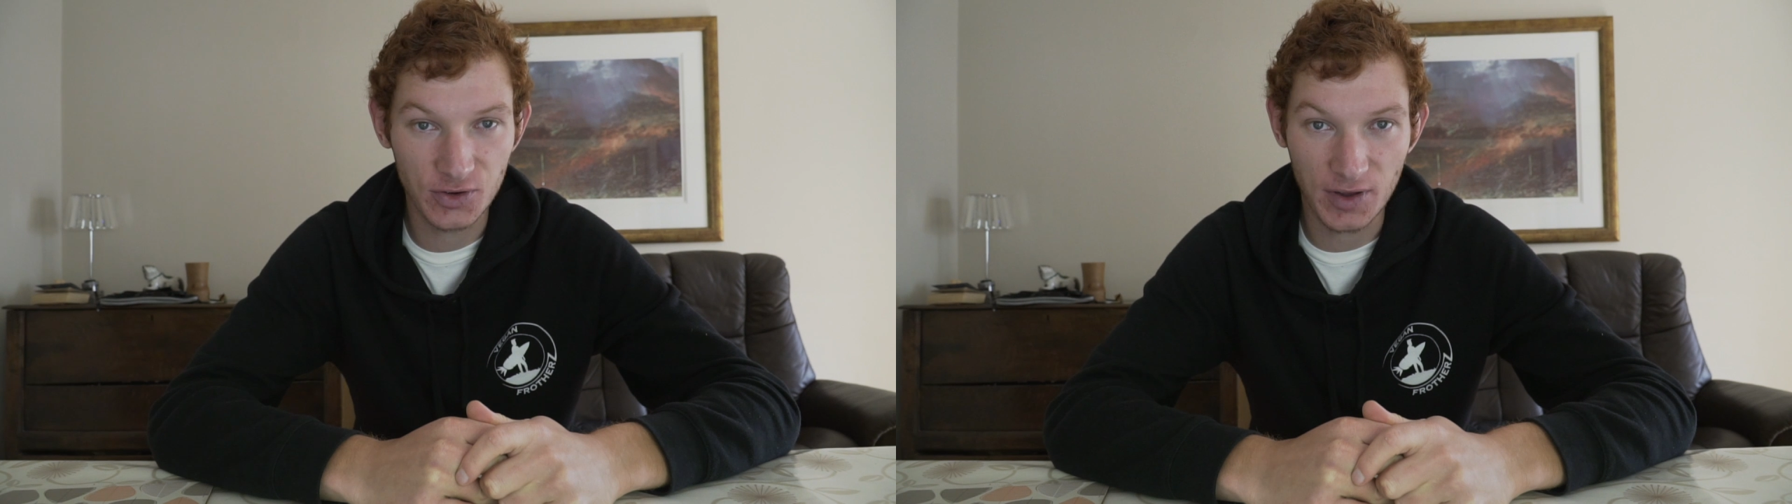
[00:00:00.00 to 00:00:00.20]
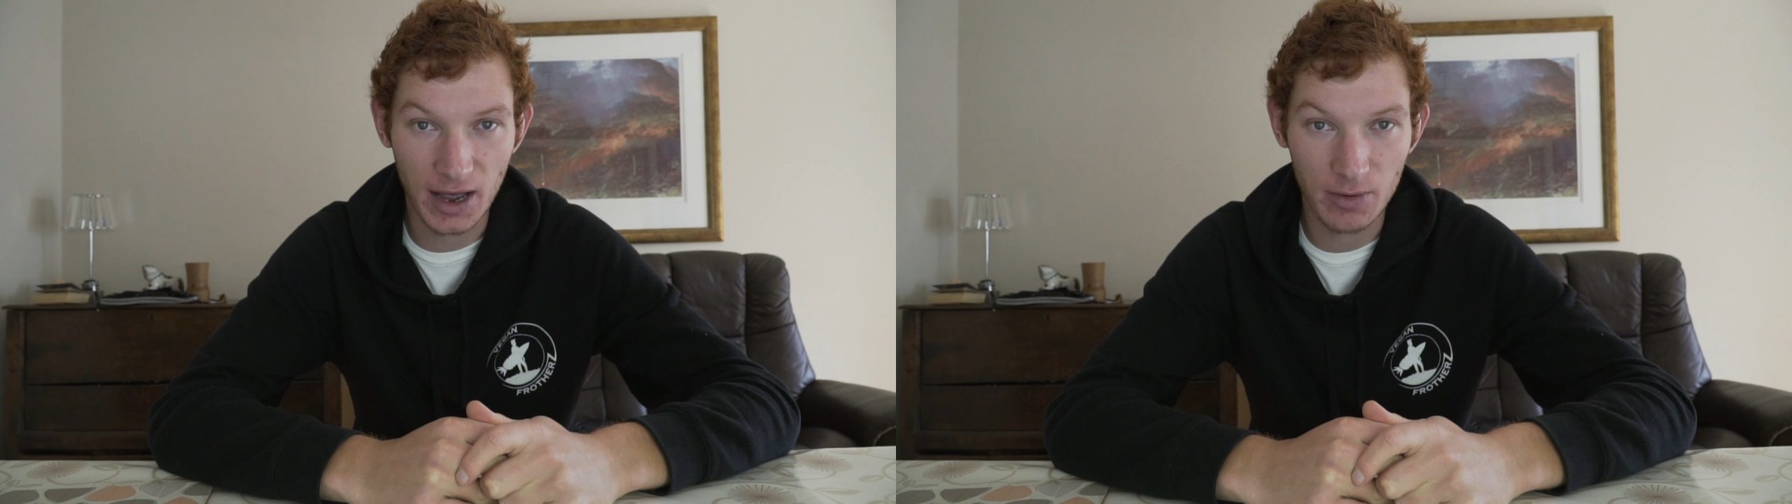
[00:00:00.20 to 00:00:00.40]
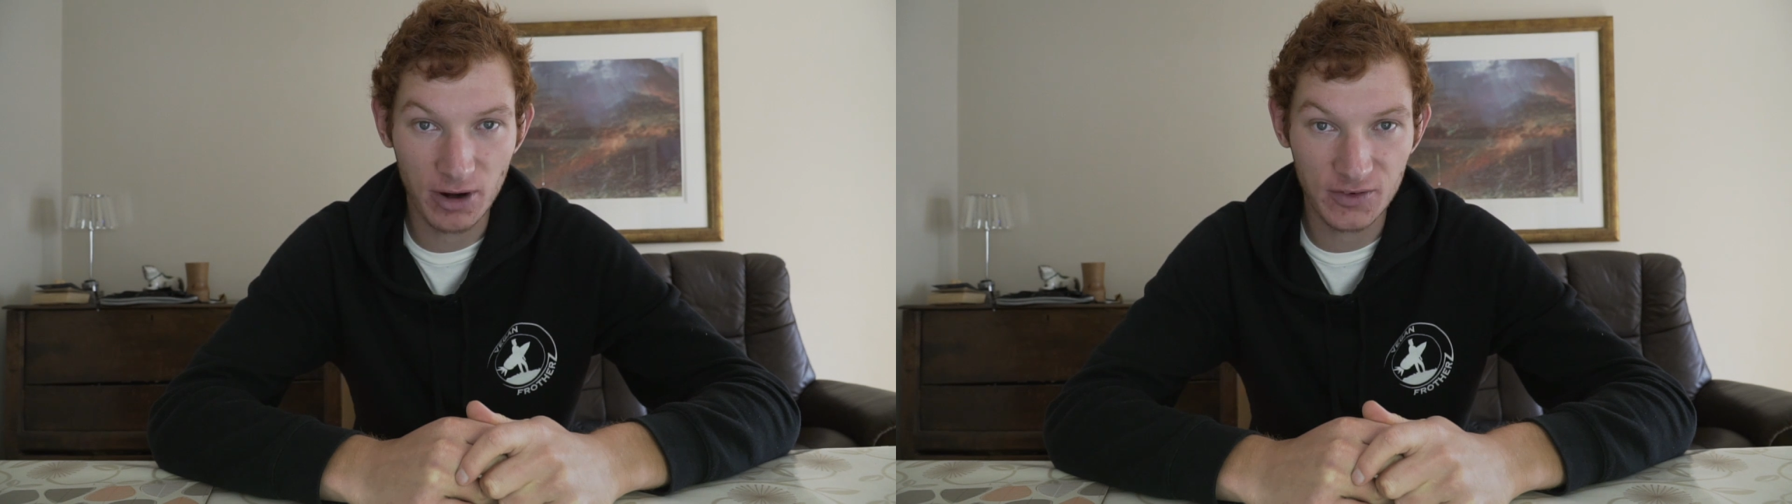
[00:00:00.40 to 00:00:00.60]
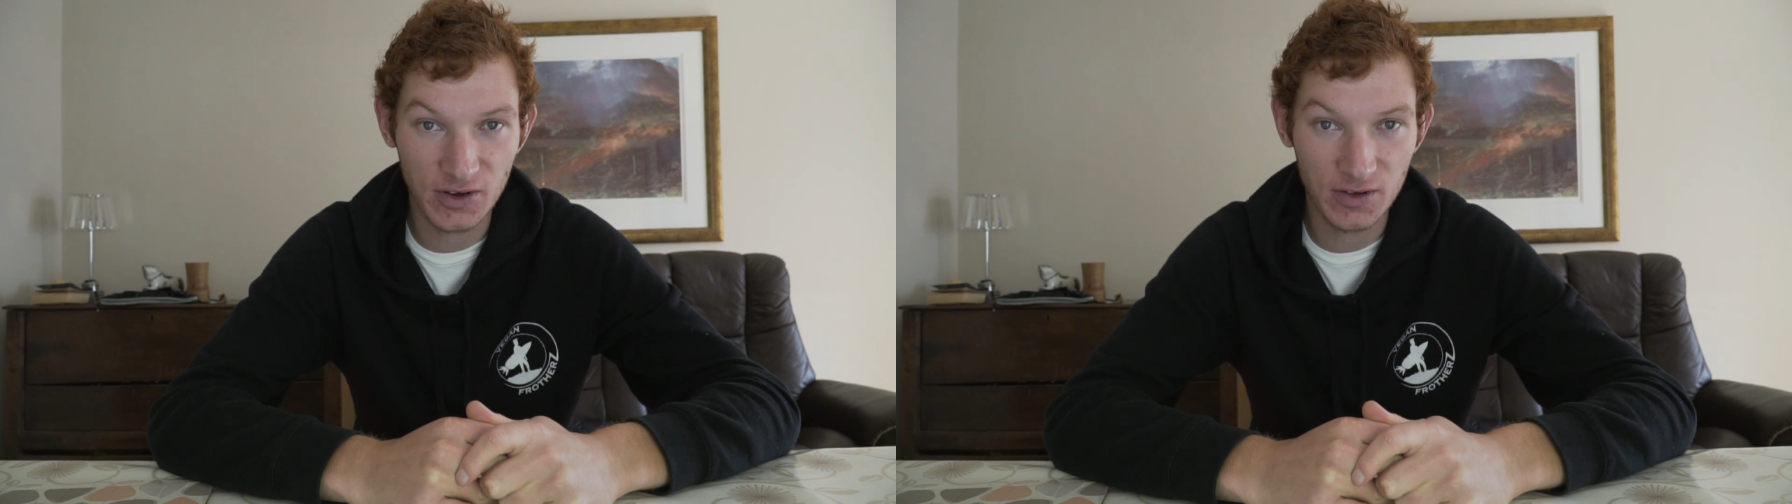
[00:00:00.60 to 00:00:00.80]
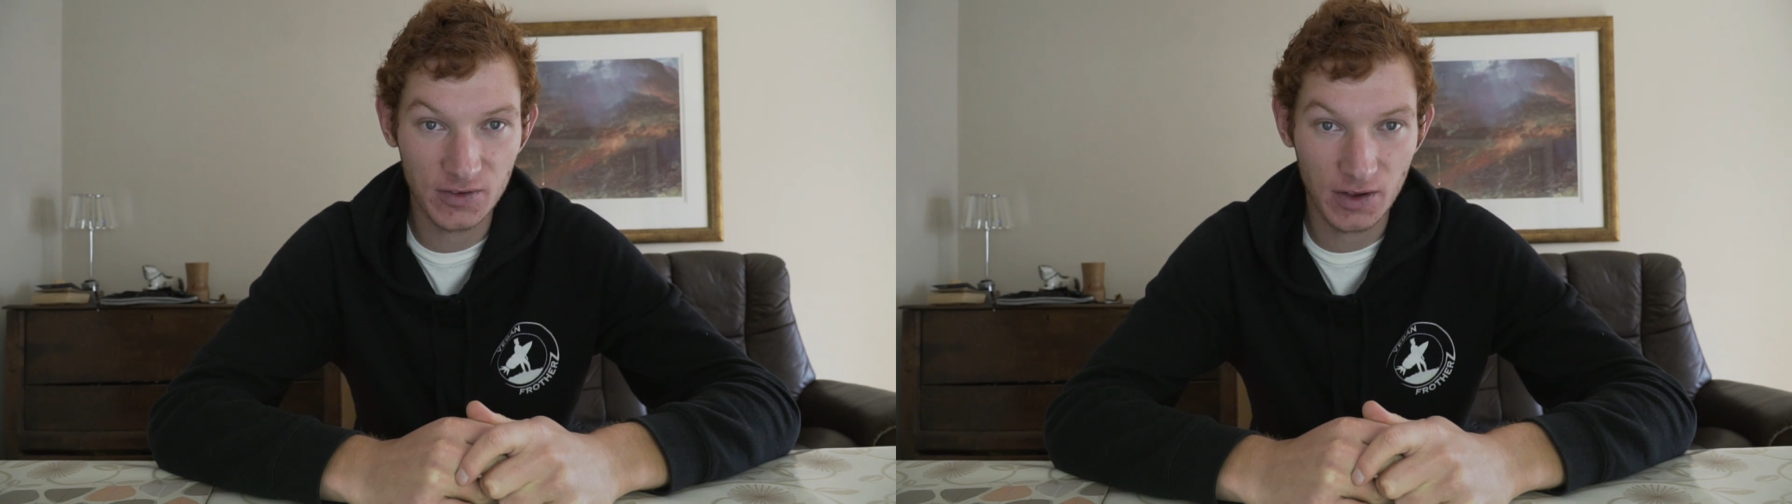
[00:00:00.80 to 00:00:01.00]
to tyre
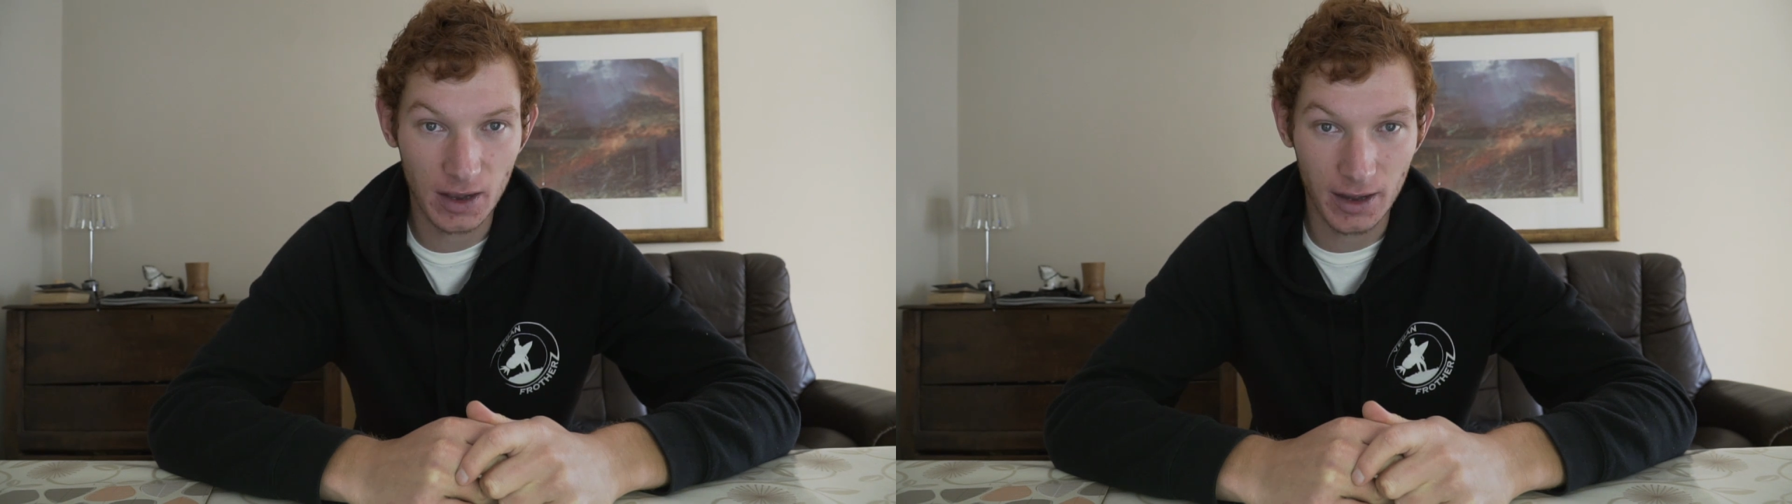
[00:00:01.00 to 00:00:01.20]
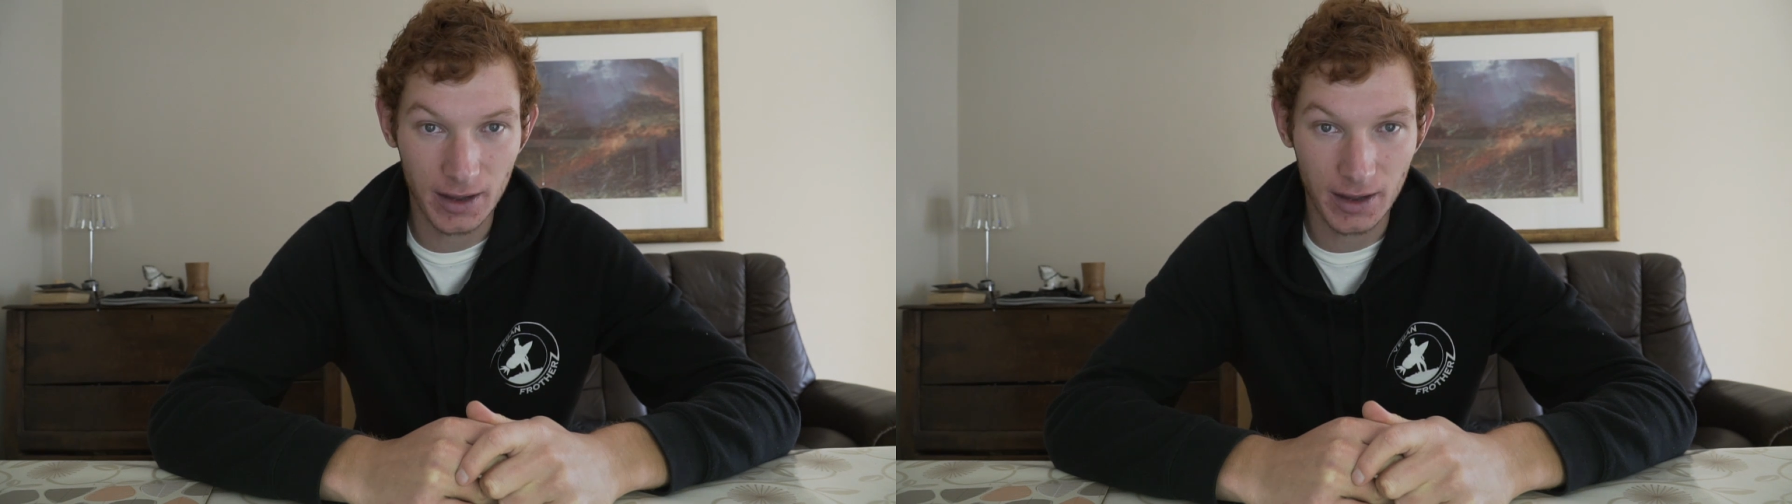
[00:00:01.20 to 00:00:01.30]
pressures.